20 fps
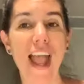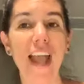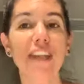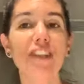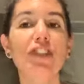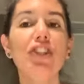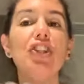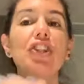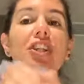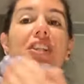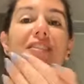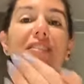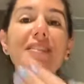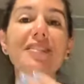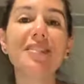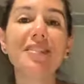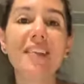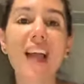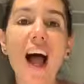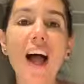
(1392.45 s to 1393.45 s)
and she
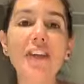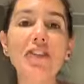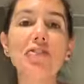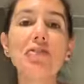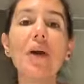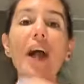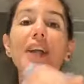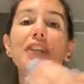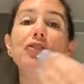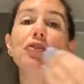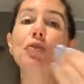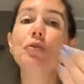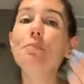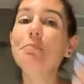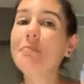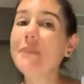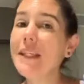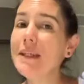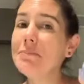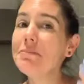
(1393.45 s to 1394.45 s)
does not try to
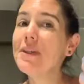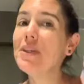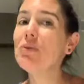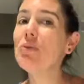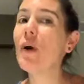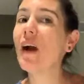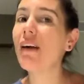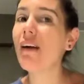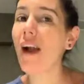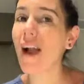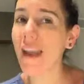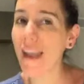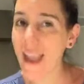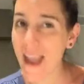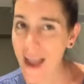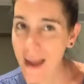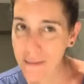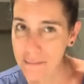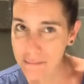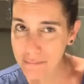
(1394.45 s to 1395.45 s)
meet me where I
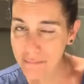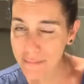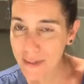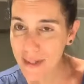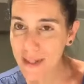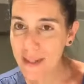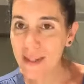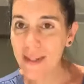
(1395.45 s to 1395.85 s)
am,